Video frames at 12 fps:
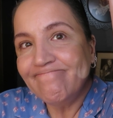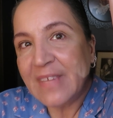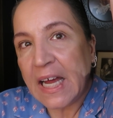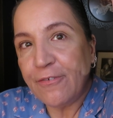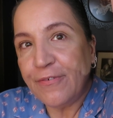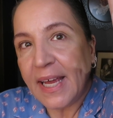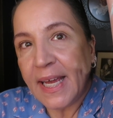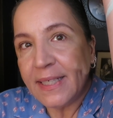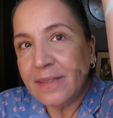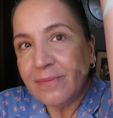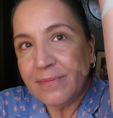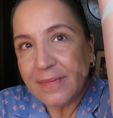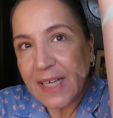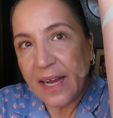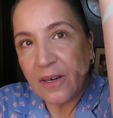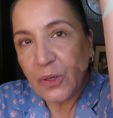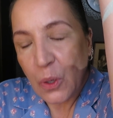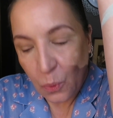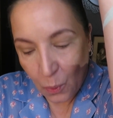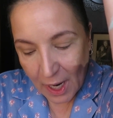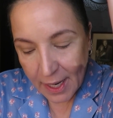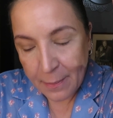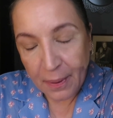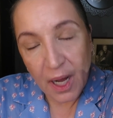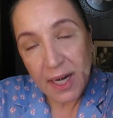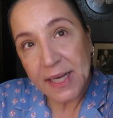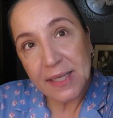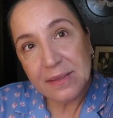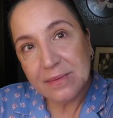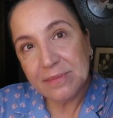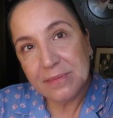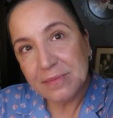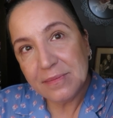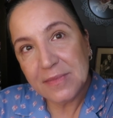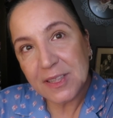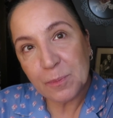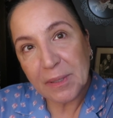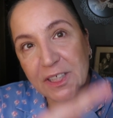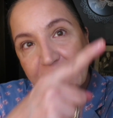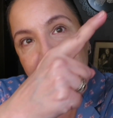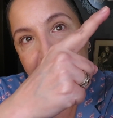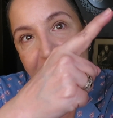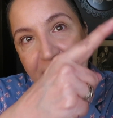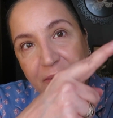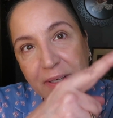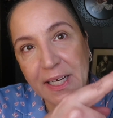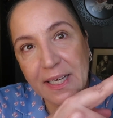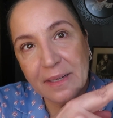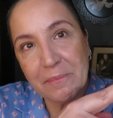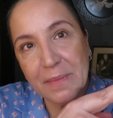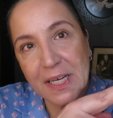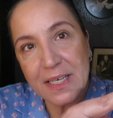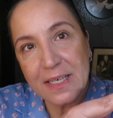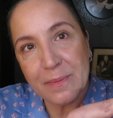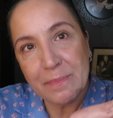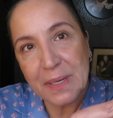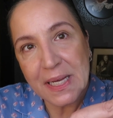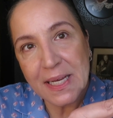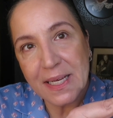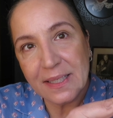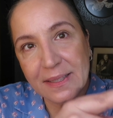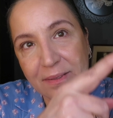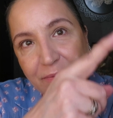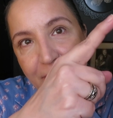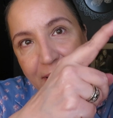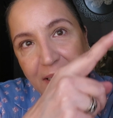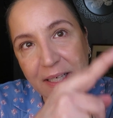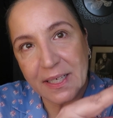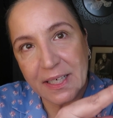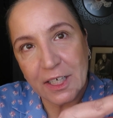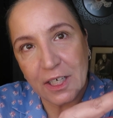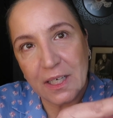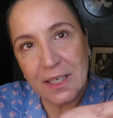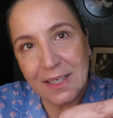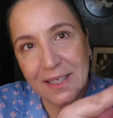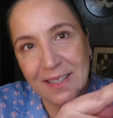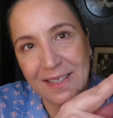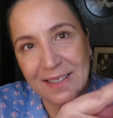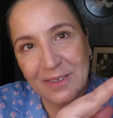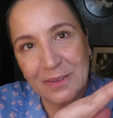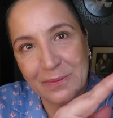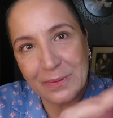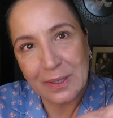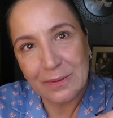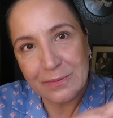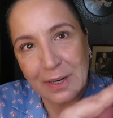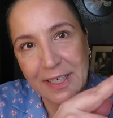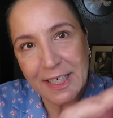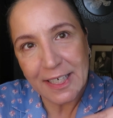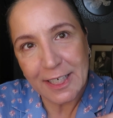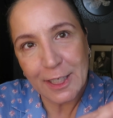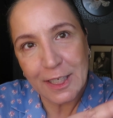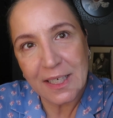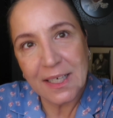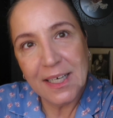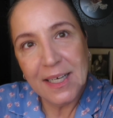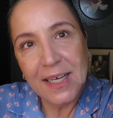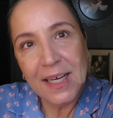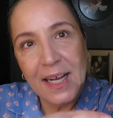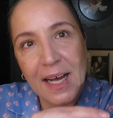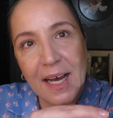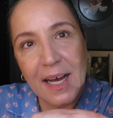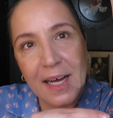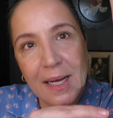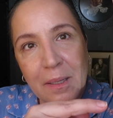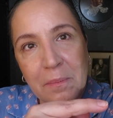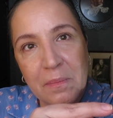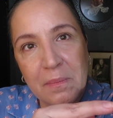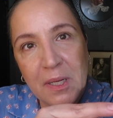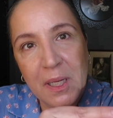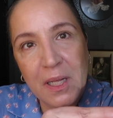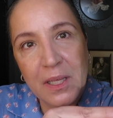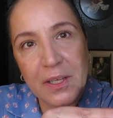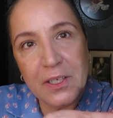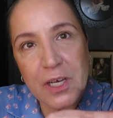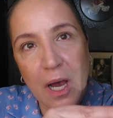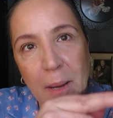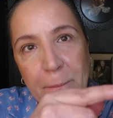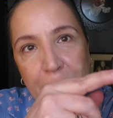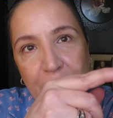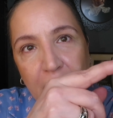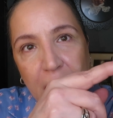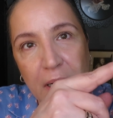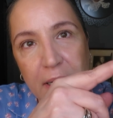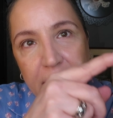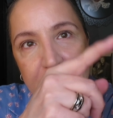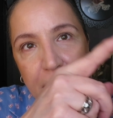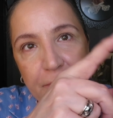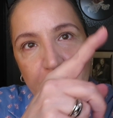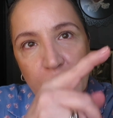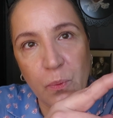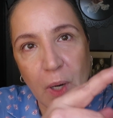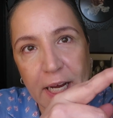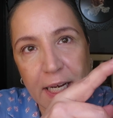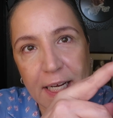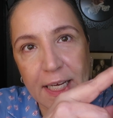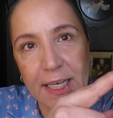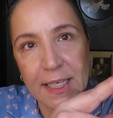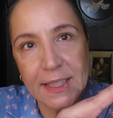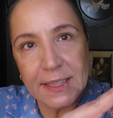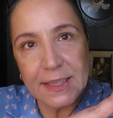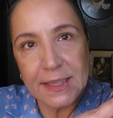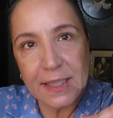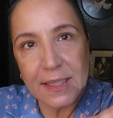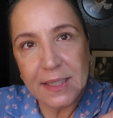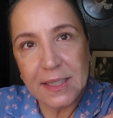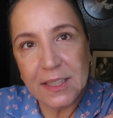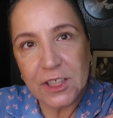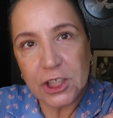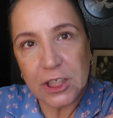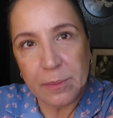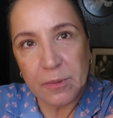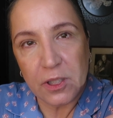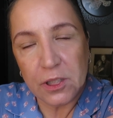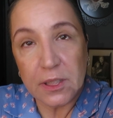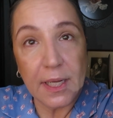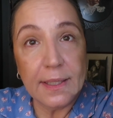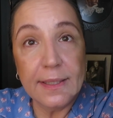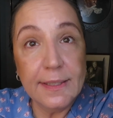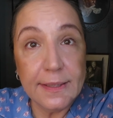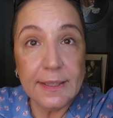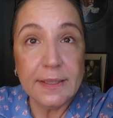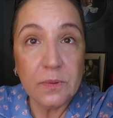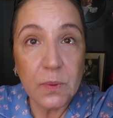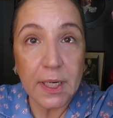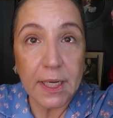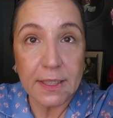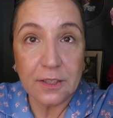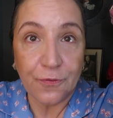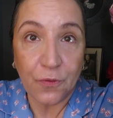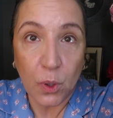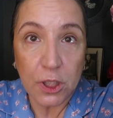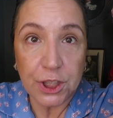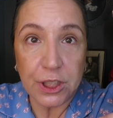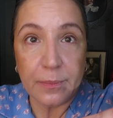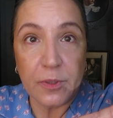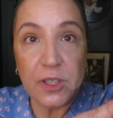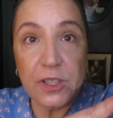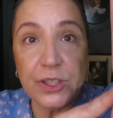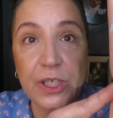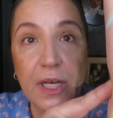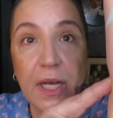a fan. I don't know why I bought it, especially considering Mint to Be is right here. Well, right here. The top part, except for the white, is shimmers. At least this one has 4 shimmers.